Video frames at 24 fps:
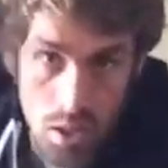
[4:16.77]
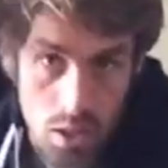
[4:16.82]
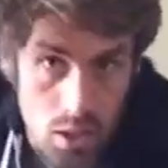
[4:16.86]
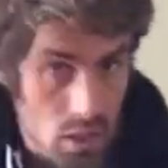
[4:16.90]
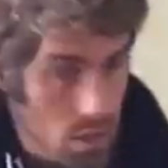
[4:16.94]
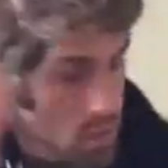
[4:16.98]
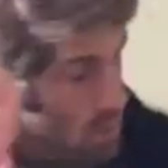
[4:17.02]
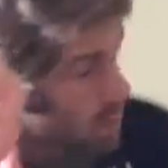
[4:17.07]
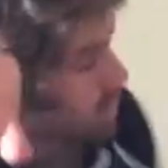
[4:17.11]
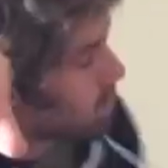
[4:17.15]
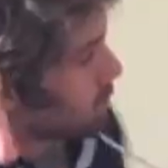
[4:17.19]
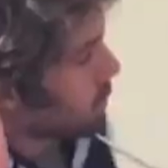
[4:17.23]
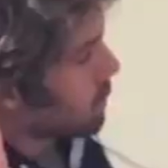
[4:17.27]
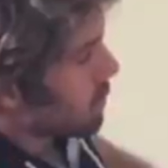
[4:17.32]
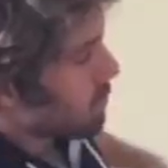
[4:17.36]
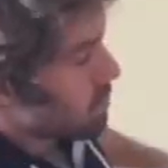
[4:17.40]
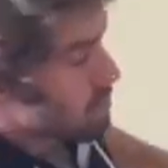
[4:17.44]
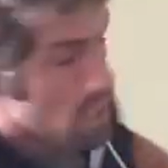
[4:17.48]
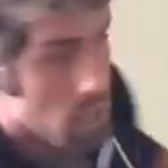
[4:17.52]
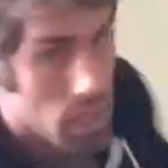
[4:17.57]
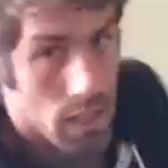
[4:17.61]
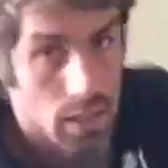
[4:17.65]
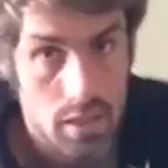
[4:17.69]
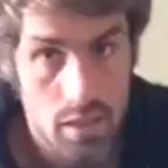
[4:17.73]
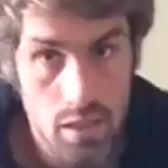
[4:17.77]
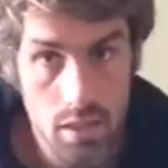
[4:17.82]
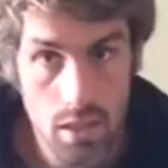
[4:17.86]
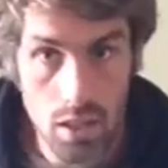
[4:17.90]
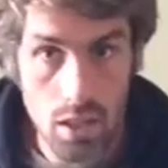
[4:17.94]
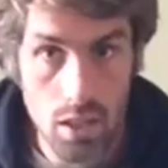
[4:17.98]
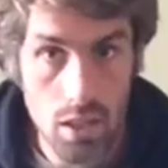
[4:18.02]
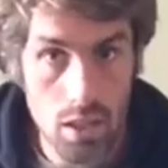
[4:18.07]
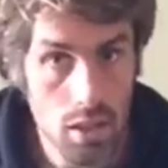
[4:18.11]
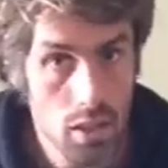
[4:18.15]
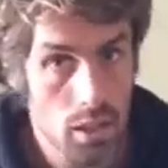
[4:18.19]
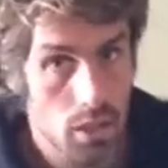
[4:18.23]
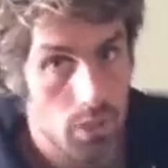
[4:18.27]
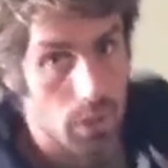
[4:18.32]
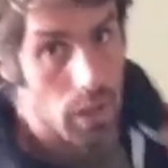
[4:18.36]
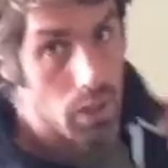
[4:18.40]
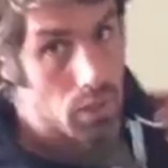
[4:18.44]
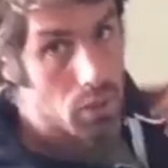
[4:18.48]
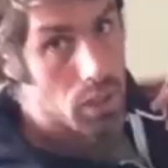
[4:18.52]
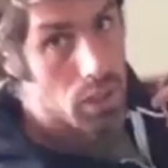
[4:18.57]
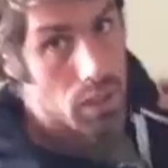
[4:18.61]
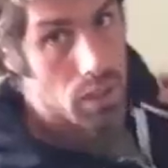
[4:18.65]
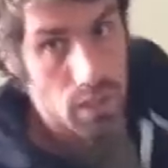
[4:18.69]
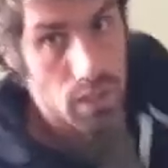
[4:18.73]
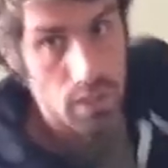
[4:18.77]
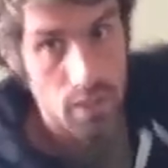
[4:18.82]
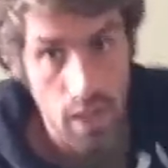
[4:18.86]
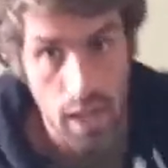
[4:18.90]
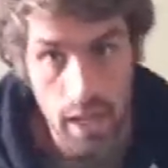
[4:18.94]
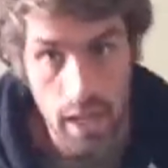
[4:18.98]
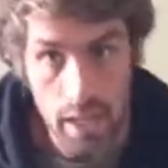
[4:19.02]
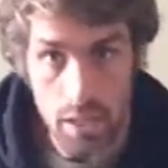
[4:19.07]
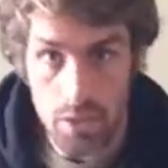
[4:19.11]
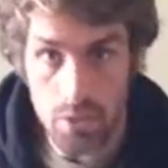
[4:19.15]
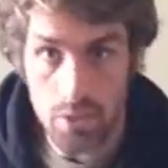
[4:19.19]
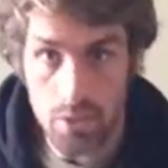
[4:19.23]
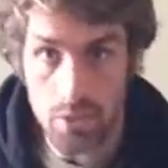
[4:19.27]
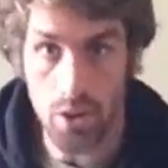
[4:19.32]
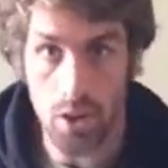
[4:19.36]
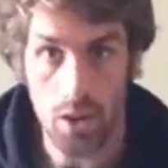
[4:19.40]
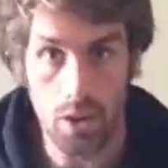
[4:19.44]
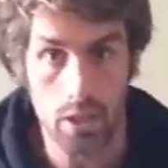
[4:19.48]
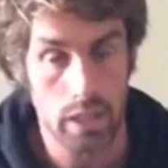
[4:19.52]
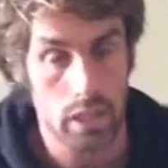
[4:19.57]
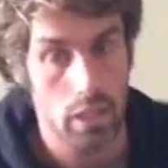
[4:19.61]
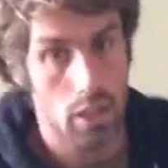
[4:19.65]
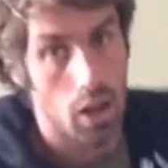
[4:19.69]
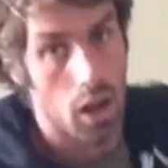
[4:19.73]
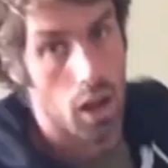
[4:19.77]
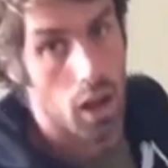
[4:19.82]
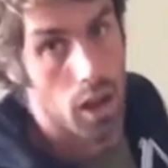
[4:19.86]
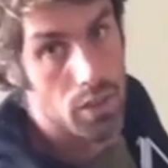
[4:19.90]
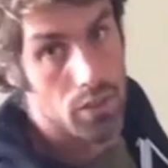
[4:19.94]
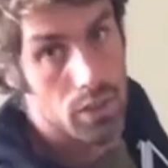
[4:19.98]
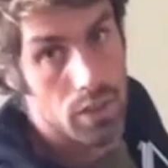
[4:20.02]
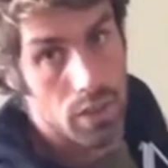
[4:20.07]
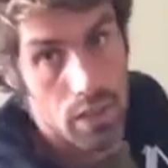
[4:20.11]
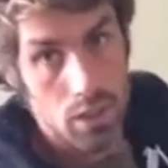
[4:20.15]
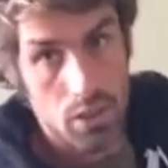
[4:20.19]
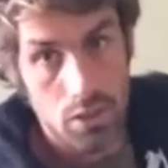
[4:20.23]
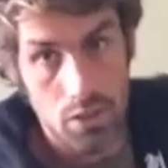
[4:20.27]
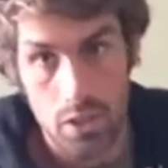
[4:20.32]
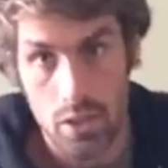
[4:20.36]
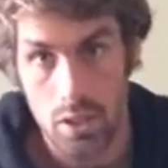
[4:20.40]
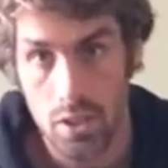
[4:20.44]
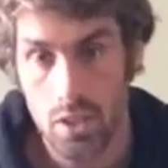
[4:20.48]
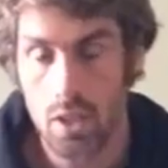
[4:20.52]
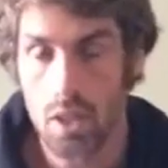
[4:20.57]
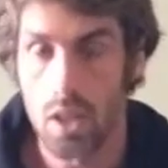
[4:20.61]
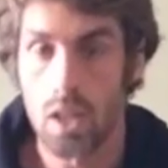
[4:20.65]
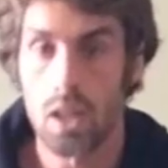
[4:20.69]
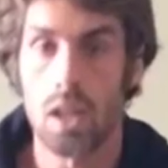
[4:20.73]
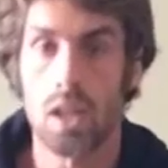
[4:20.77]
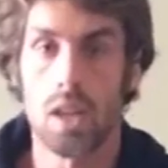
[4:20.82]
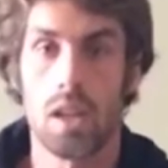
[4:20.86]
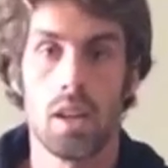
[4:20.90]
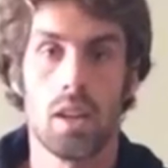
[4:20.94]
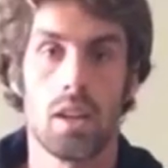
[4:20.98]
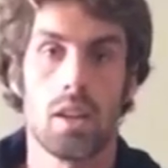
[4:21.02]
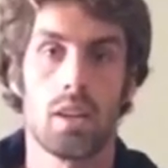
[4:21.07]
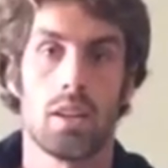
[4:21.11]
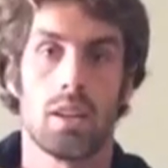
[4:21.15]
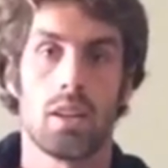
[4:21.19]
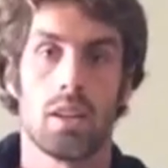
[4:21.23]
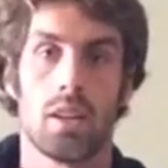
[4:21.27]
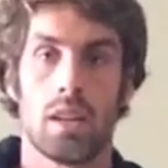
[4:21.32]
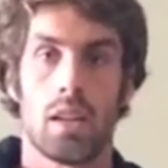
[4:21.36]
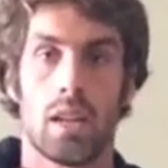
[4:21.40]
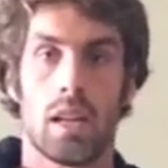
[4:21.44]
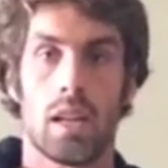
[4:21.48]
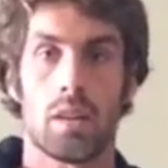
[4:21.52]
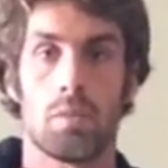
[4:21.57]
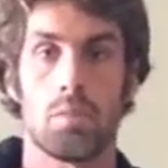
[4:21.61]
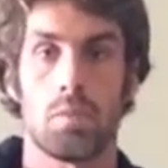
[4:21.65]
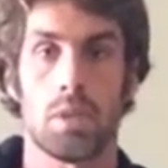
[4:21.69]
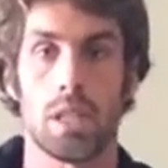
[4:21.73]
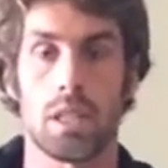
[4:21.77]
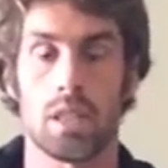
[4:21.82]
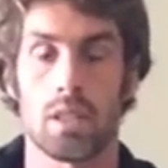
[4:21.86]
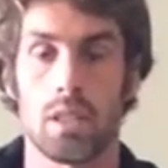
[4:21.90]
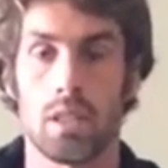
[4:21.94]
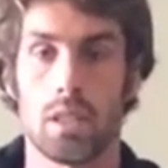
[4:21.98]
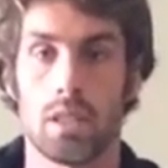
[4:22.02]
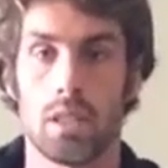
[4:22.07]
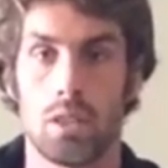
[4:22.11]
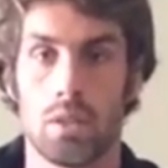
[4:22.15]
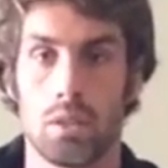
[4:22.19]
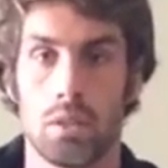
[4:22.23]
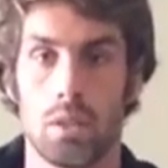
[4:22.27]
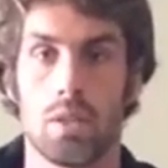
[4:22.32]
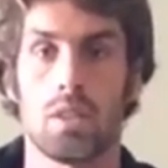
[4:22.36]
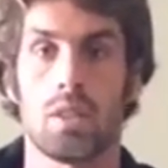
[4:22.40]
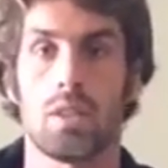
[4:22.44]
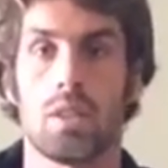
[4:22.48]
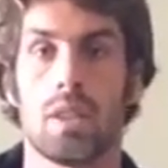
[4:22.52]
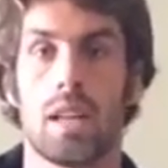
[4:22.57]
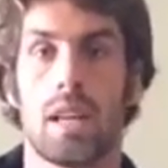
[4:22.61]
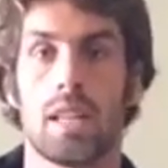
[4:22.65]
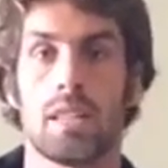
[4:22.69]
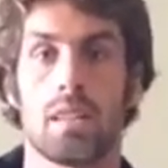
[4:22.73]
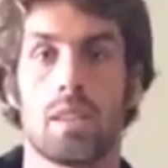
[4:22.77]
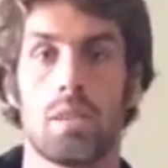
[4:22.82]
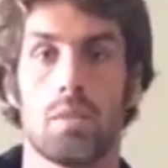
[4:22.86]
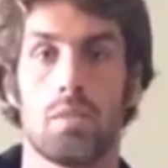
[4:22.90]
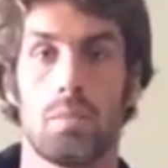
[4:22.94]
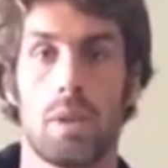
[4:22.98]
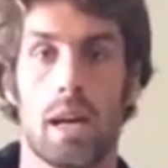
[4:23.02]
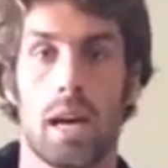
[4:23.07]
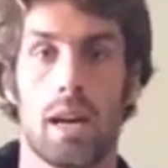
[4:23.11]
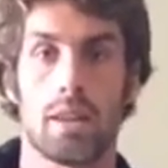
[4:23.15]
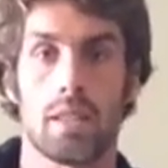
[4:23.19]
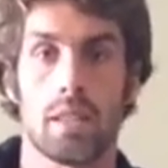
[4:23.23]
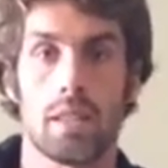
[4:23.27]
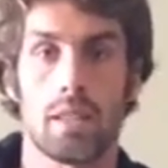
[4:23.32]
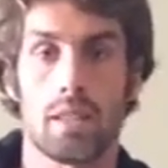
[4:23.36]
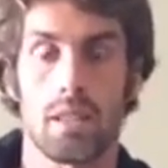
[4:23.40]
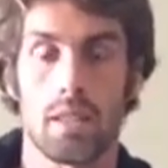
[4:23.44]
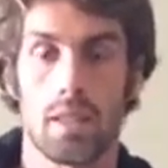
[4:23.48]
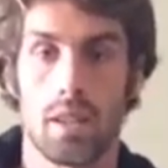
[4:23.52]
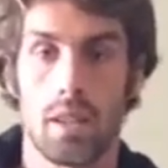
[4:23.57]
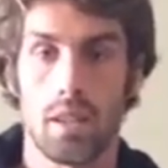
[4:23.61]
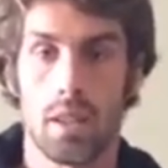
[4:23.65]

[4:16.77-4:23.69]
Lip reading: the more chance of everything kind of falling off kilter and being a little less balanced.